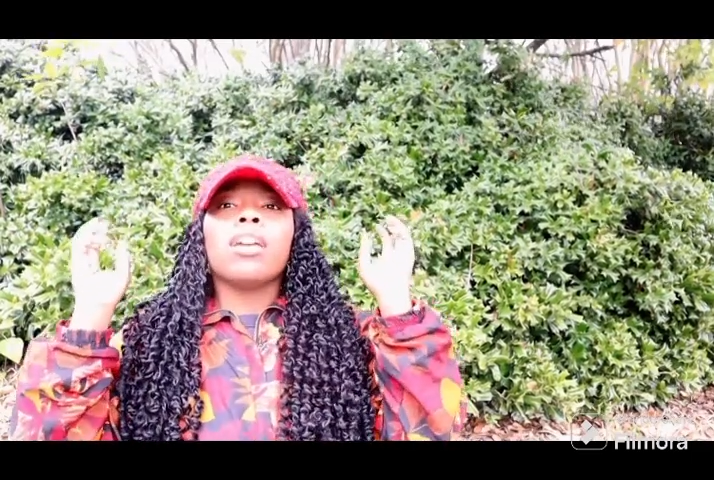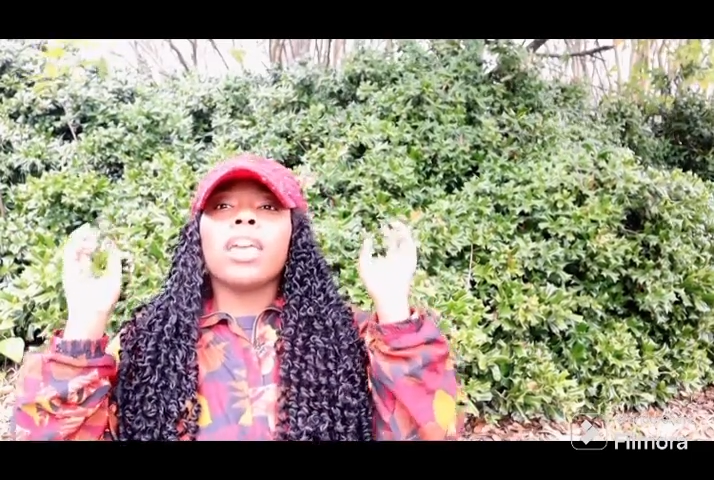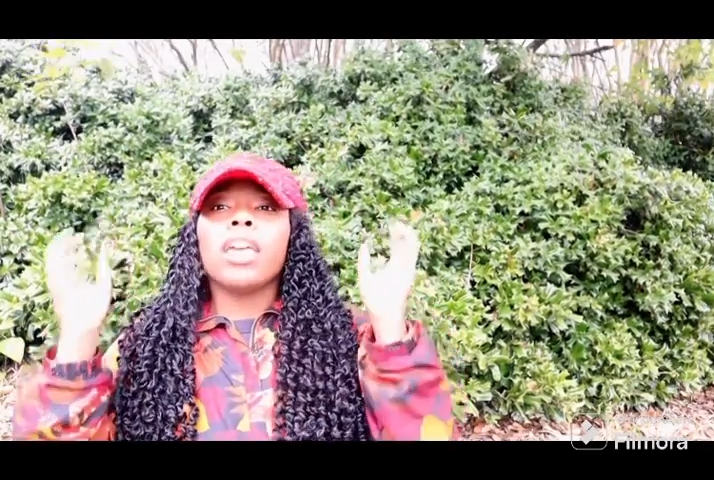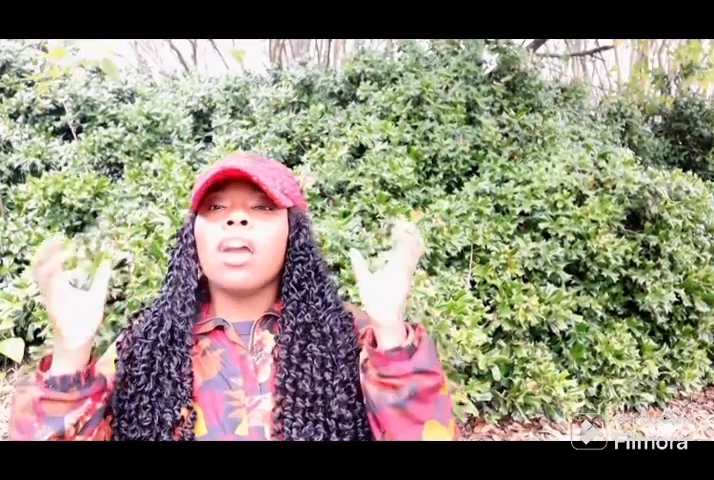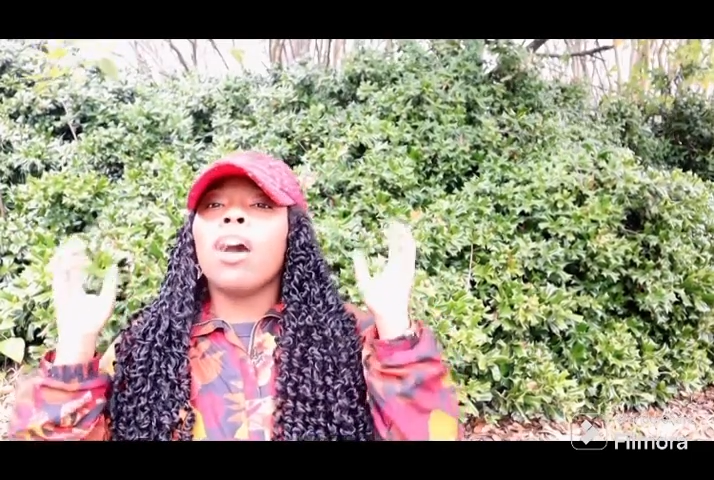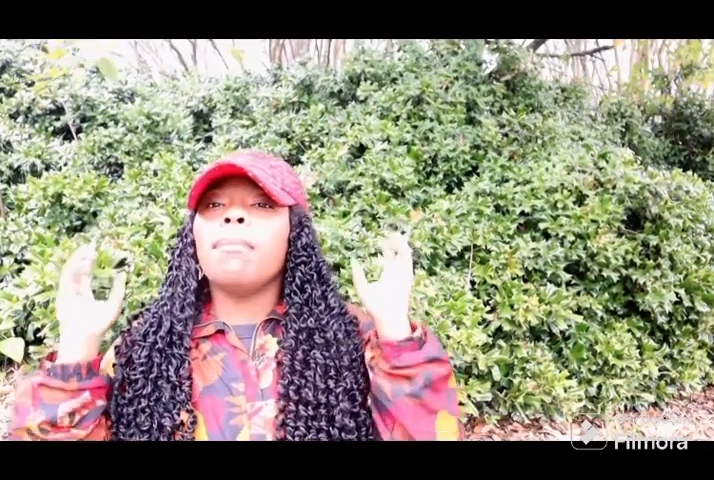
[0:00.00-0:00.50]

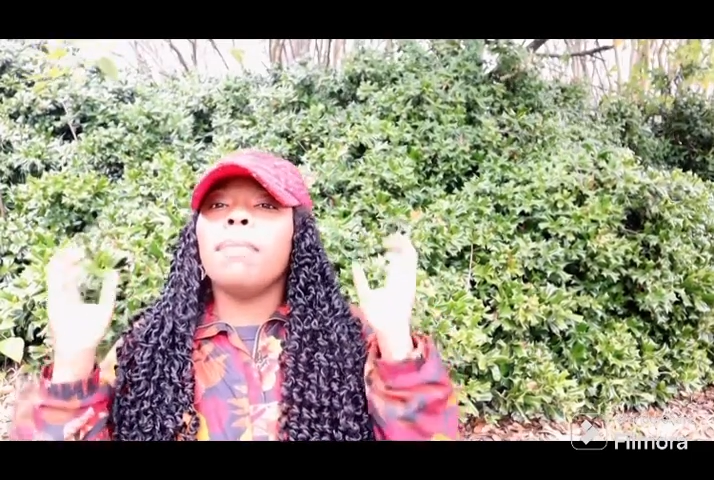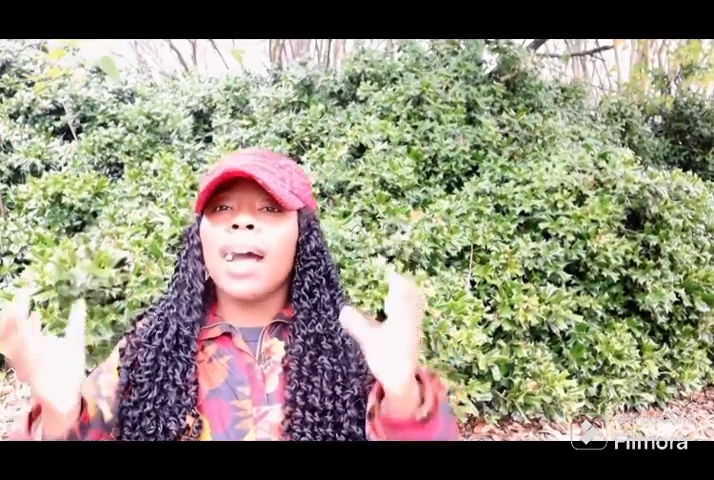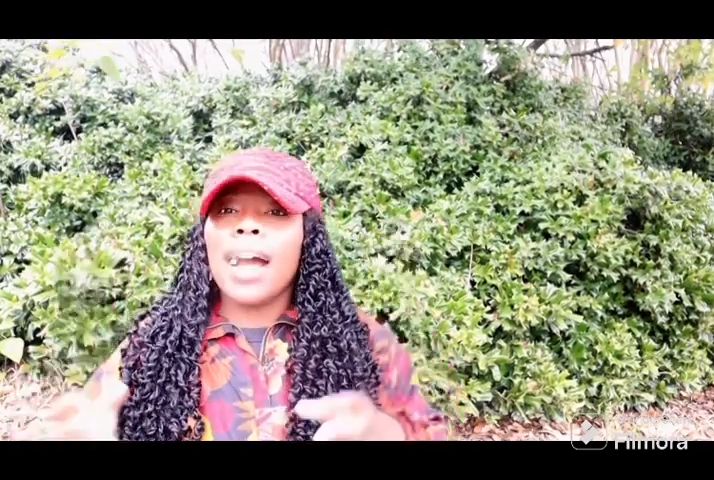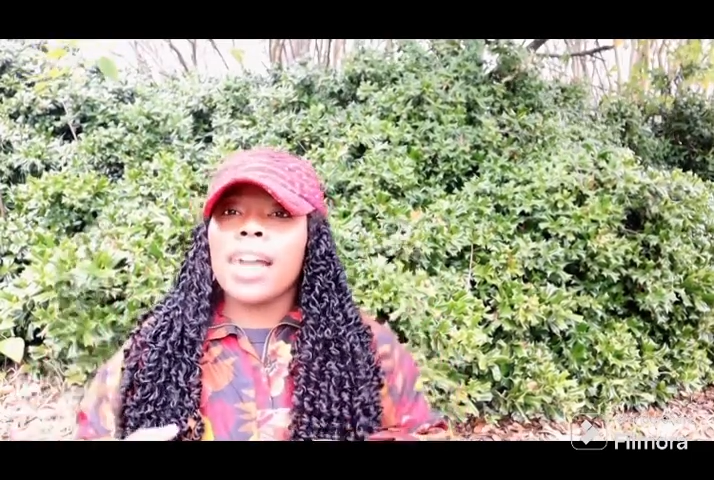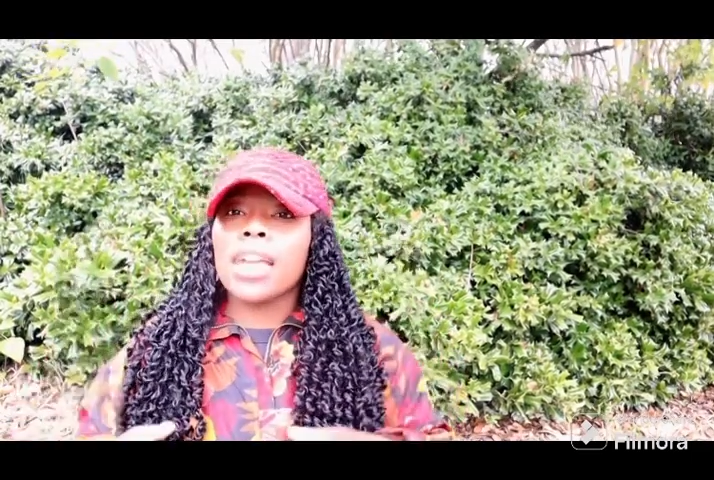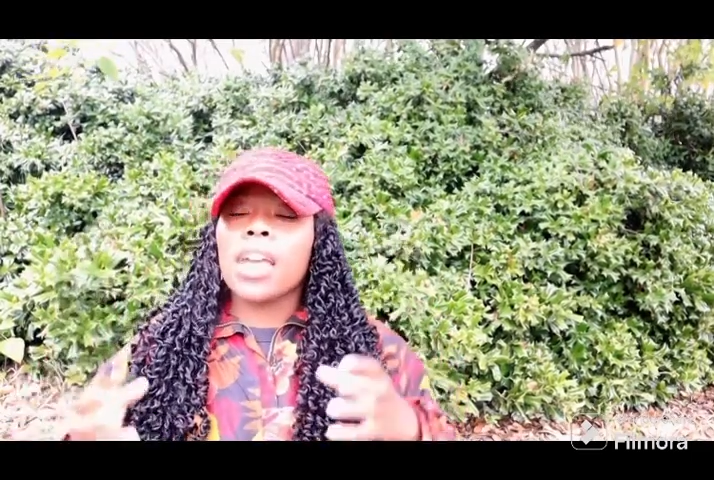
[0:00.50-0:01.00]
in her
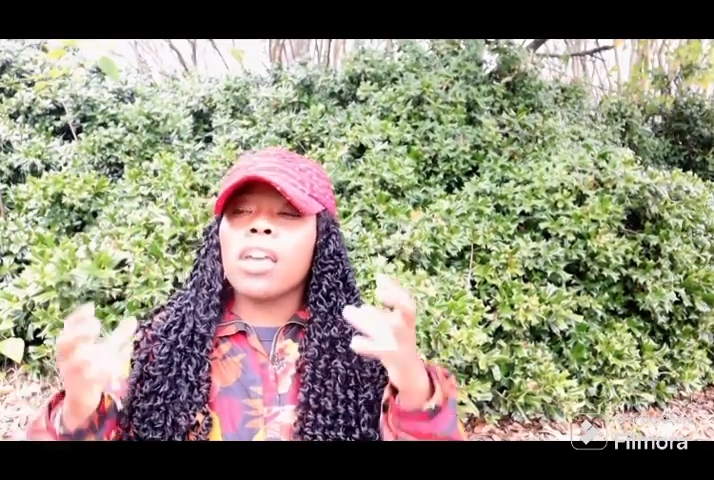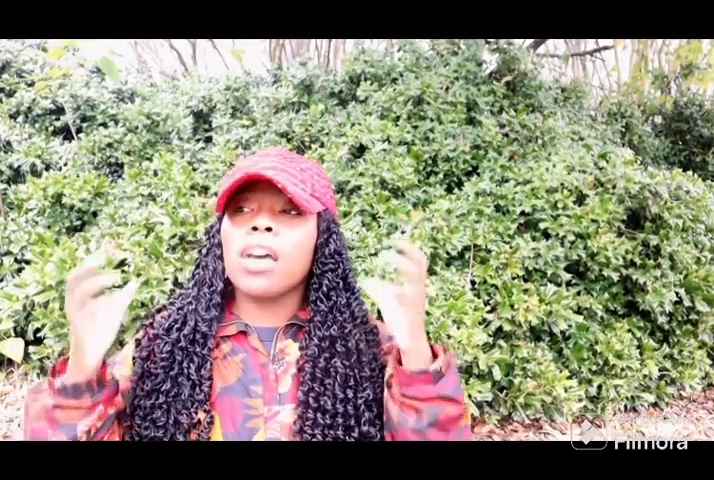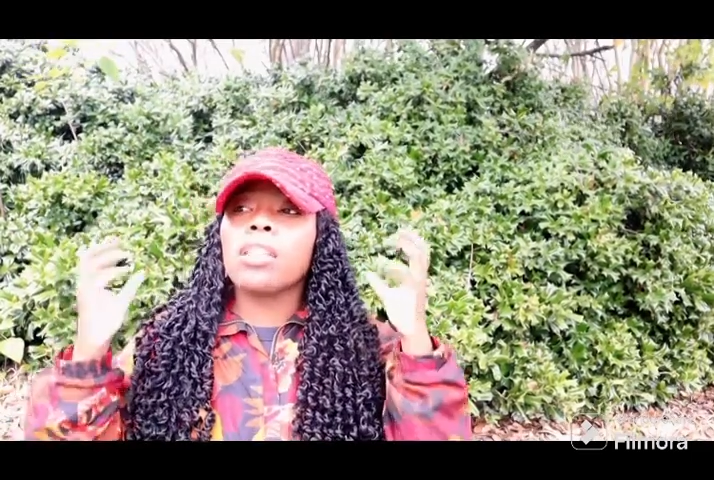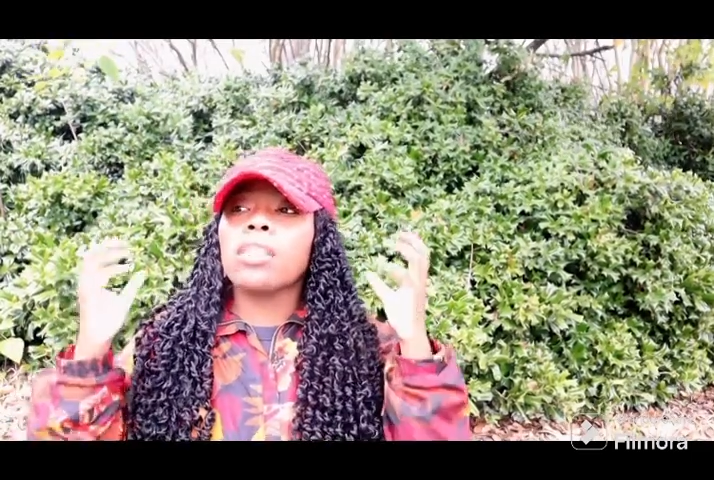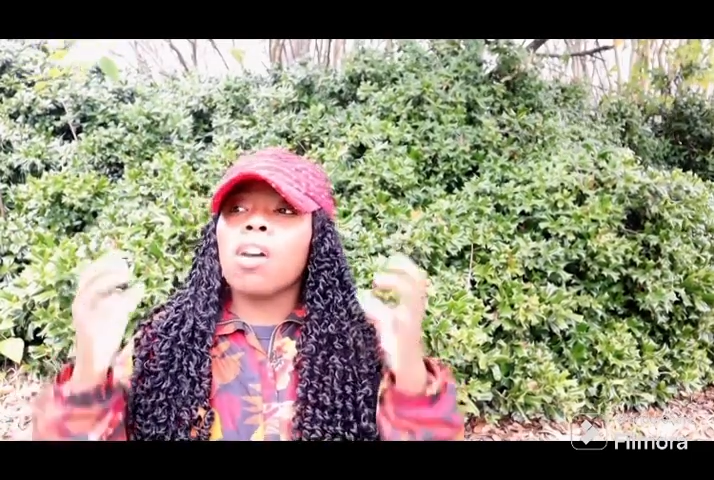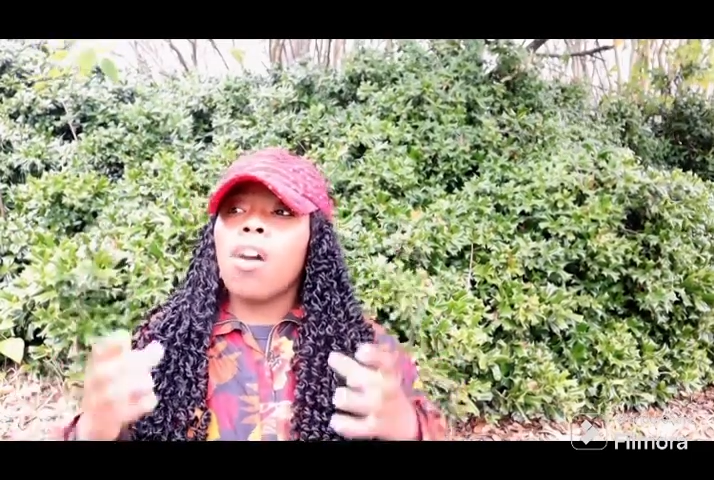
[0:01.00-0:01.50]
mind, in
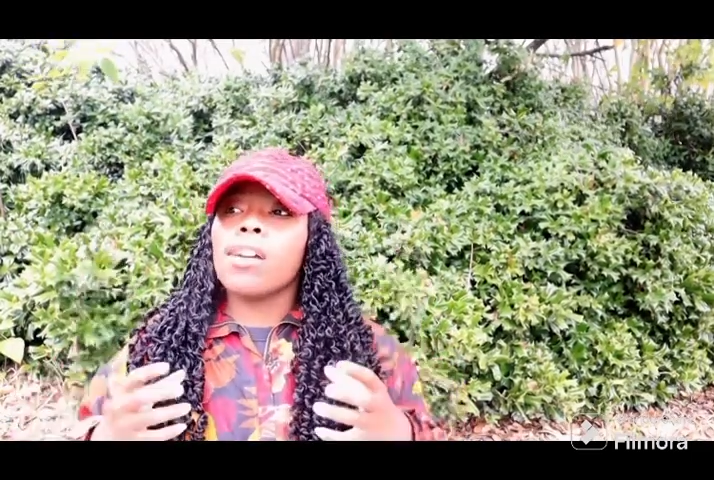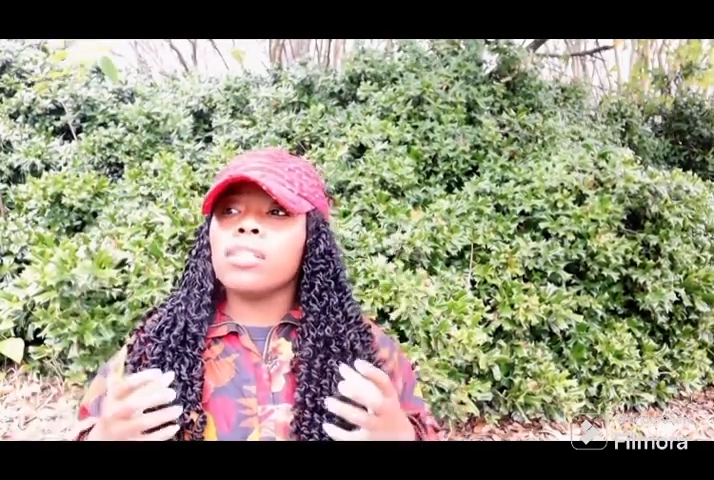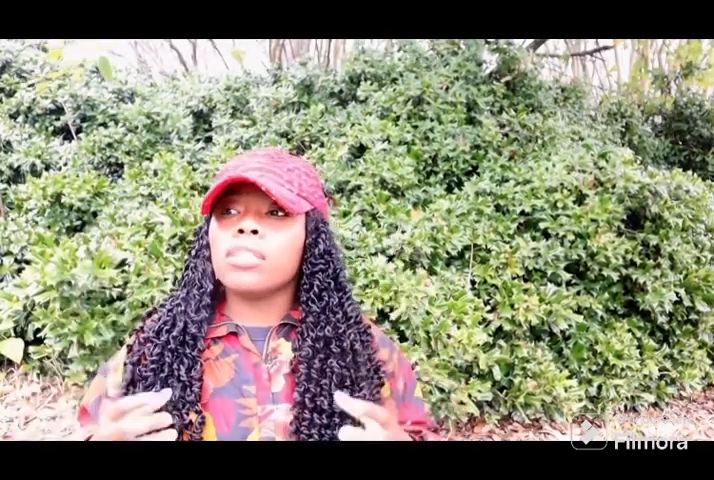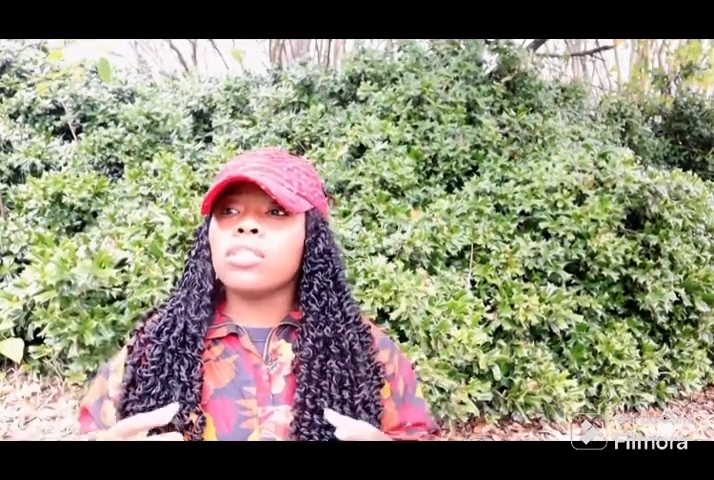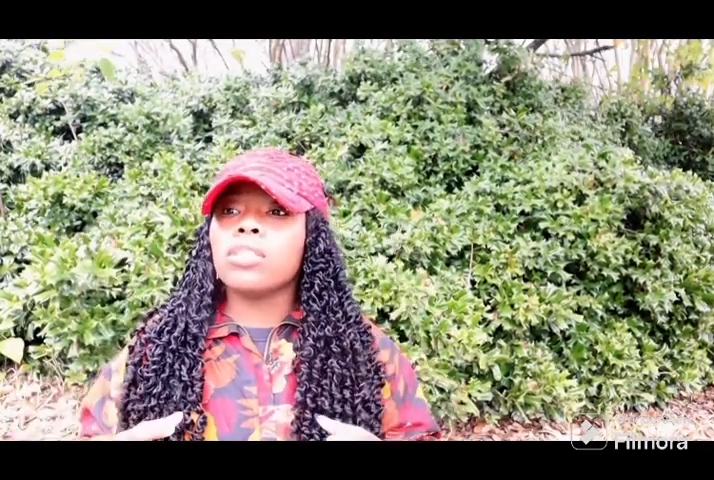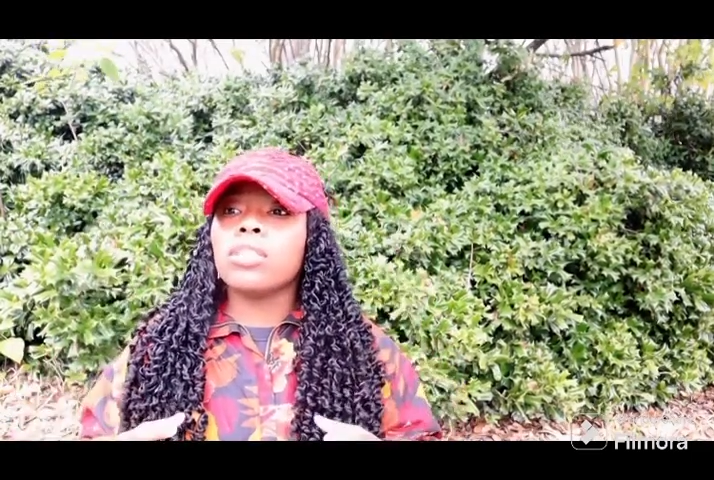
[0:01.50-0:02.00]
her
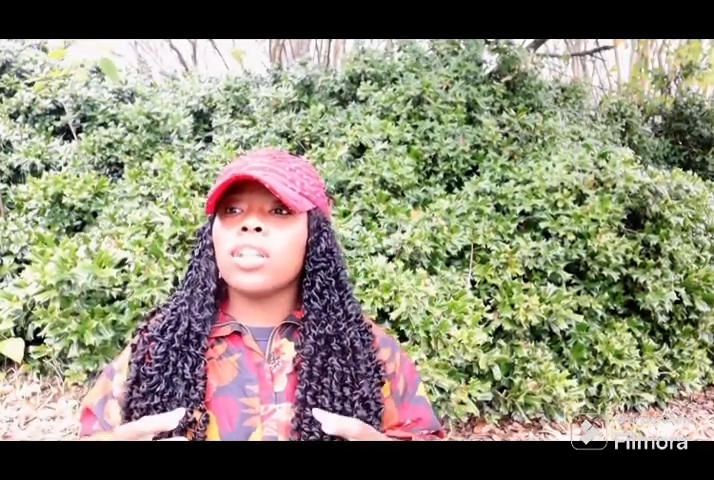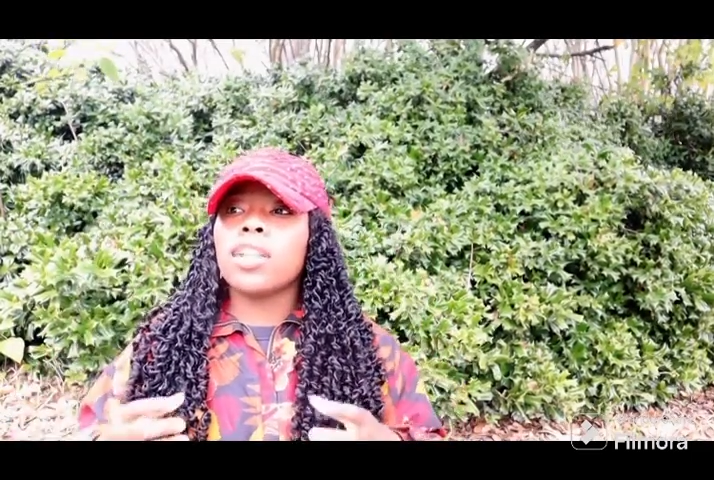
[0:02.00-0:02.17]
thoughts